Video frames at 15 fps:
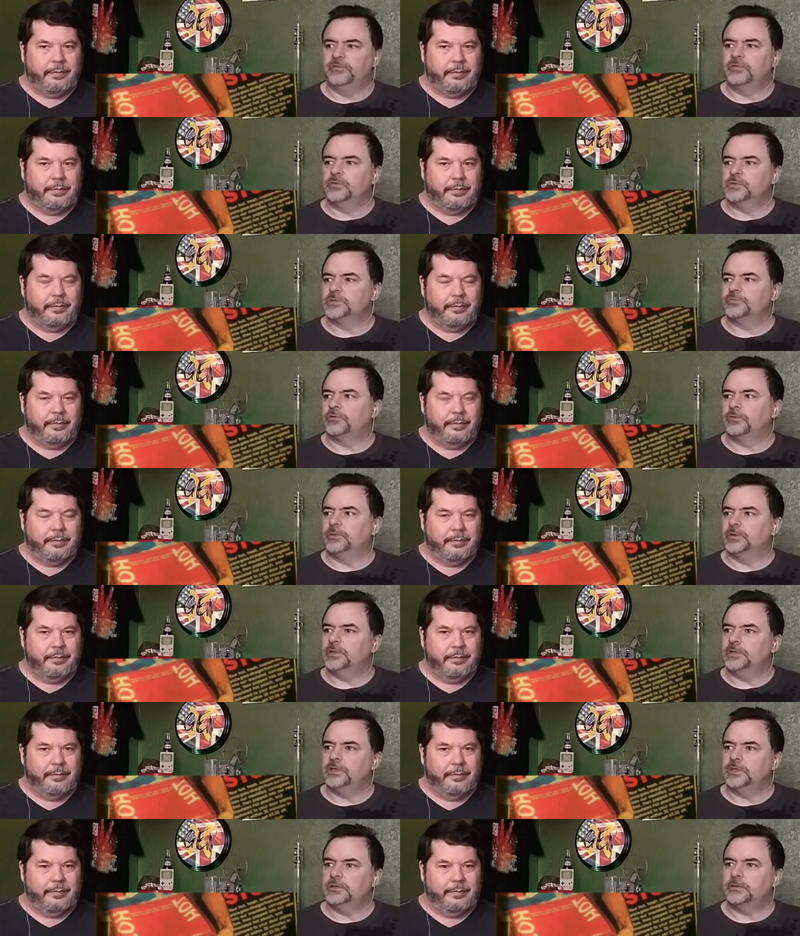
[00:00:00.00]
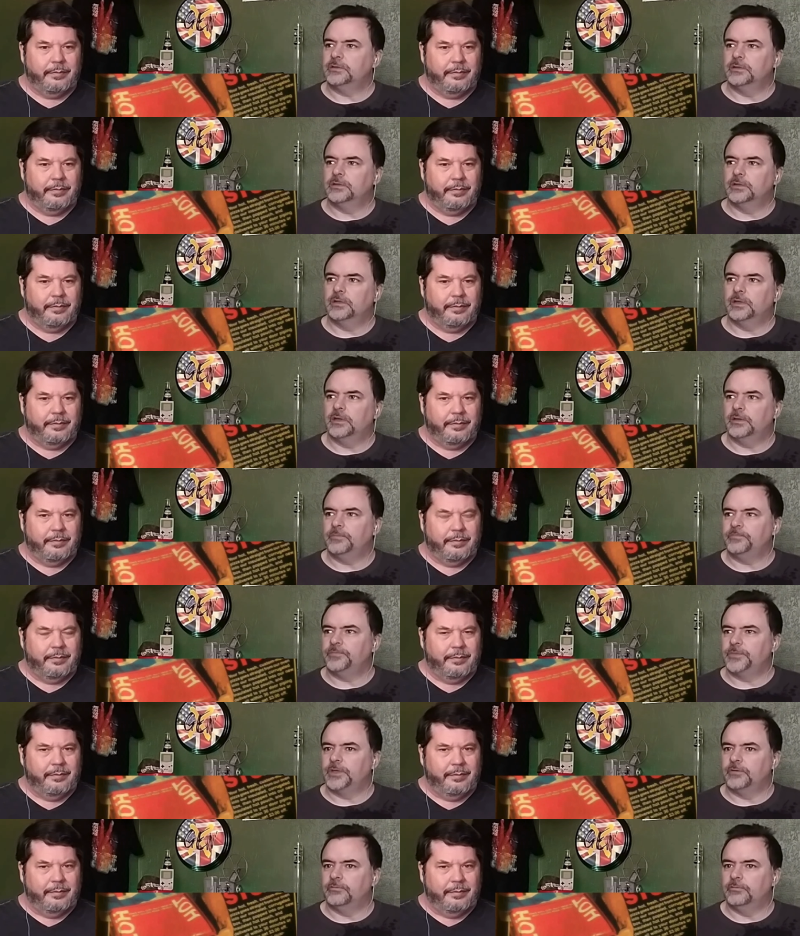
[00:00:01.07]
Speaker 1: was probably the a
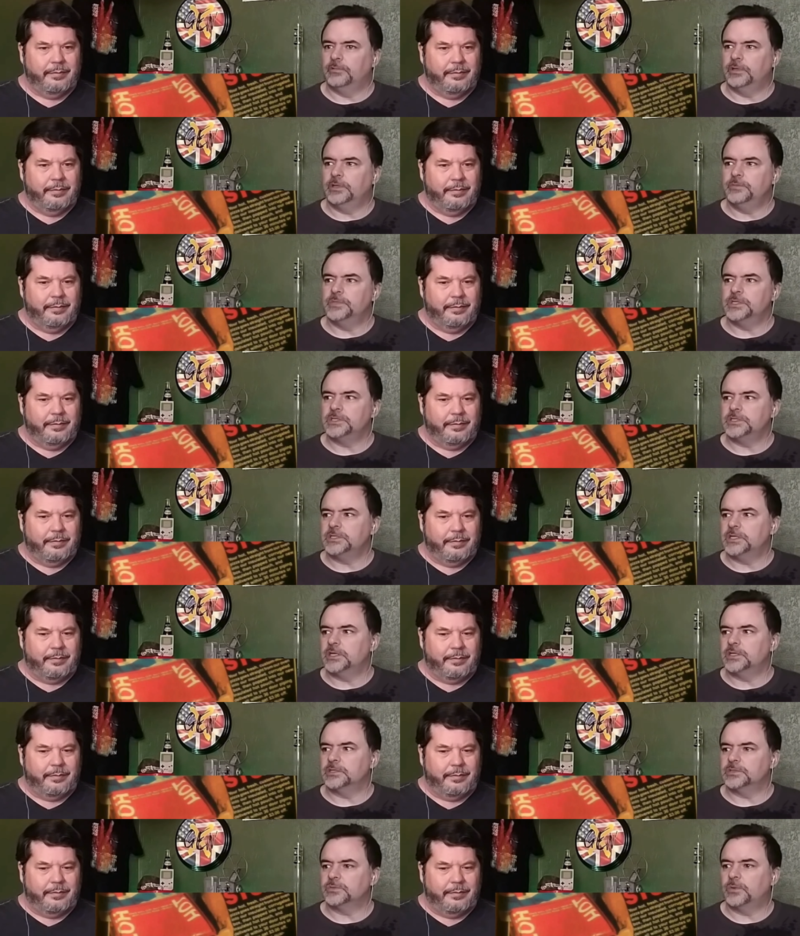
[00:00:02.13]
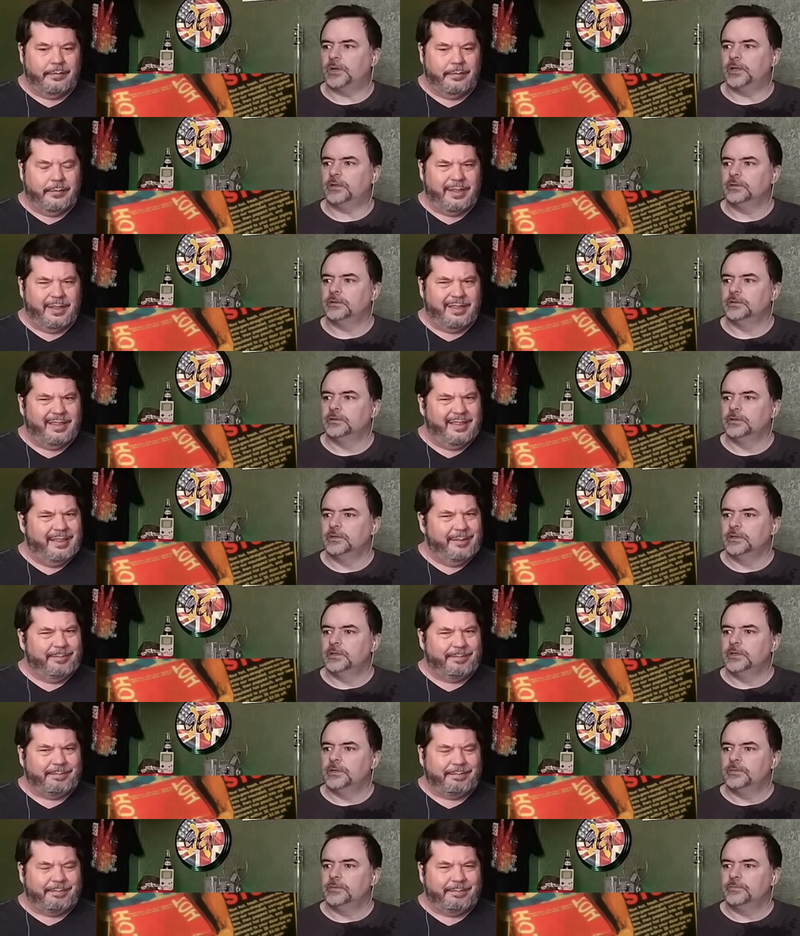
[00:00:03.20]
really busy day as well.
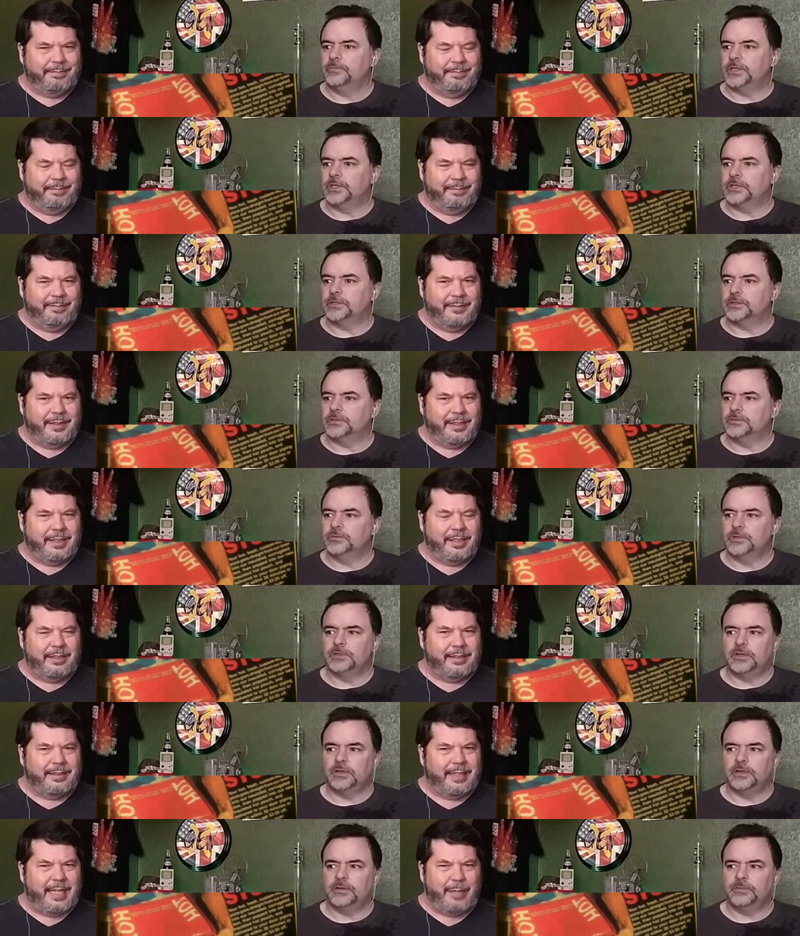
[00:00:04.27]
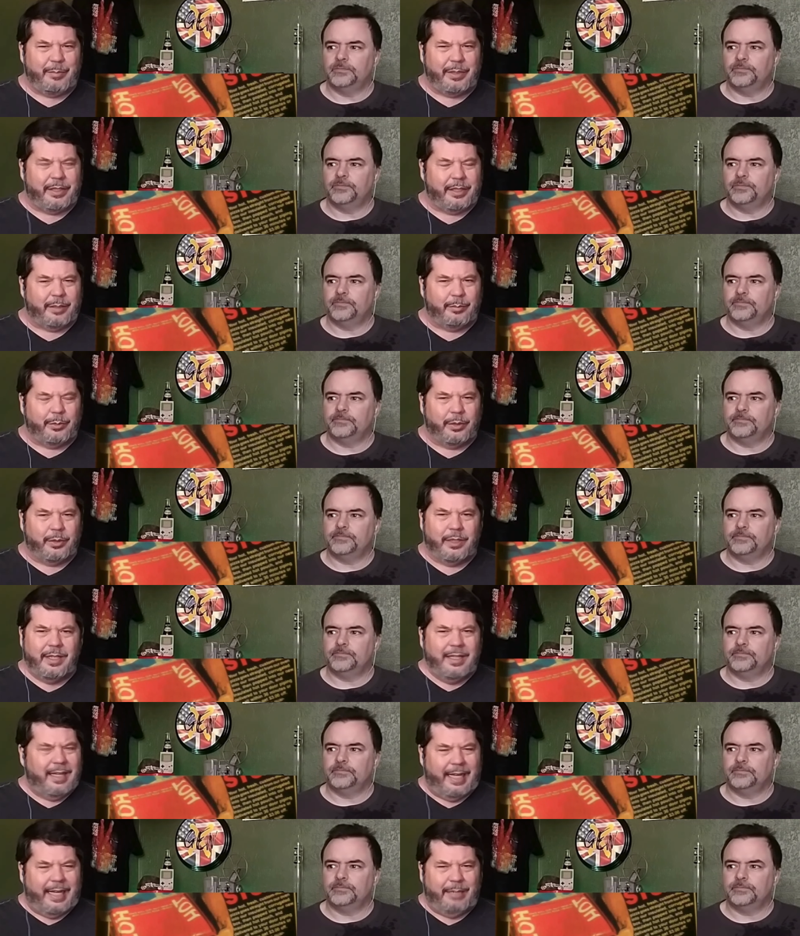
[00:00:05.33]
Speaker 2: Because that happened in the morning.
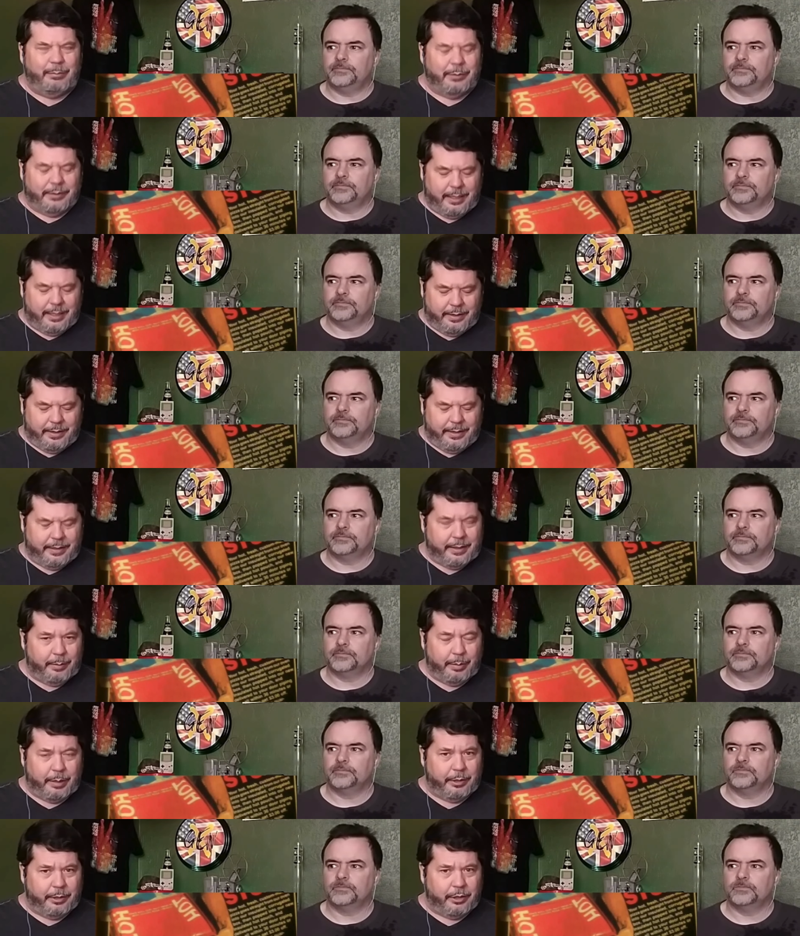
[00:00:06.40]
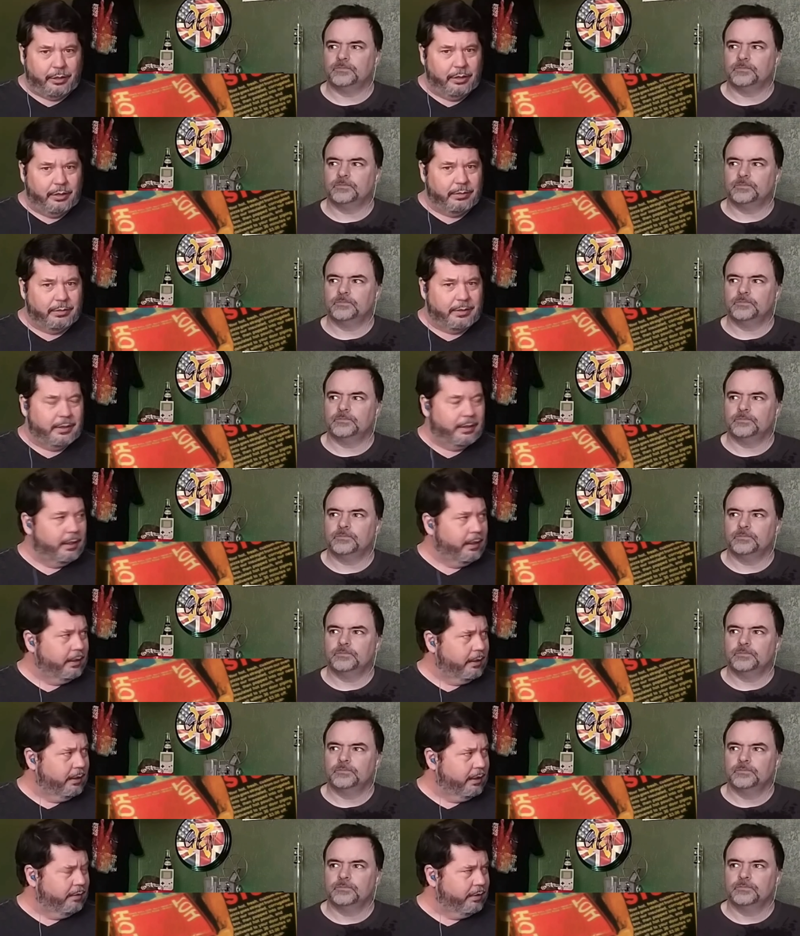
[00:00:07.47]
I almost kind of think they probably closed on
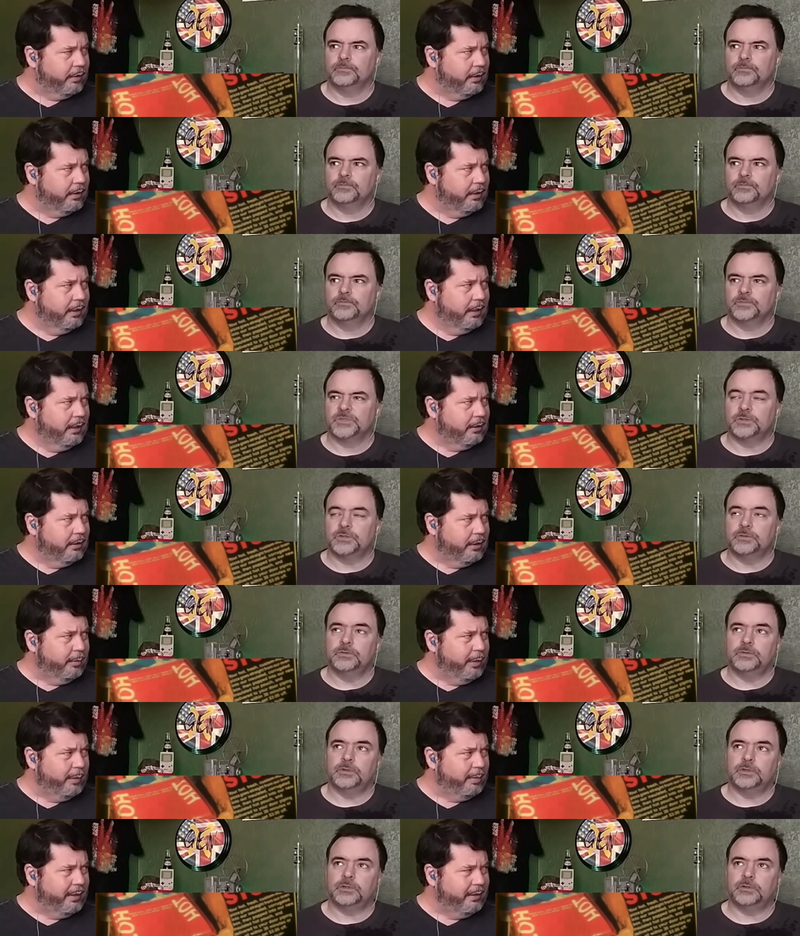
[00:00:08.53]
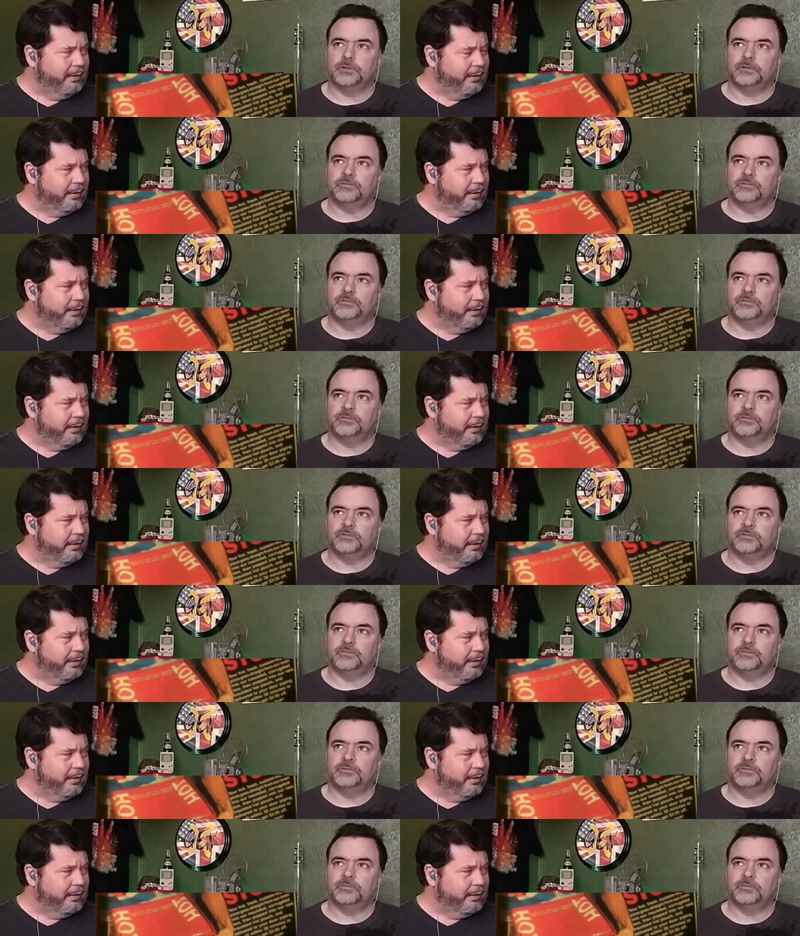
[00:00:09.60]
9/11. So many places